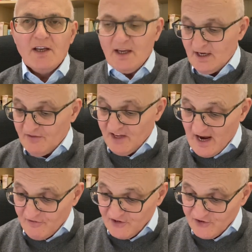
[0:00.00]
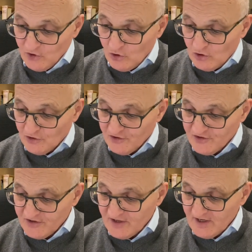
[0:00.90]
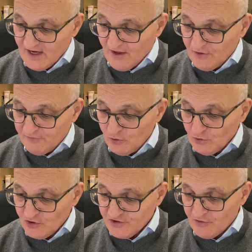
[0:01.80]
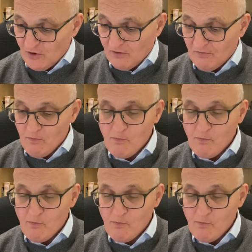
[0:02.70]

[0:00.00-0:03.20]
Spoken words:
the earth is the Lord's and the fullness thereof.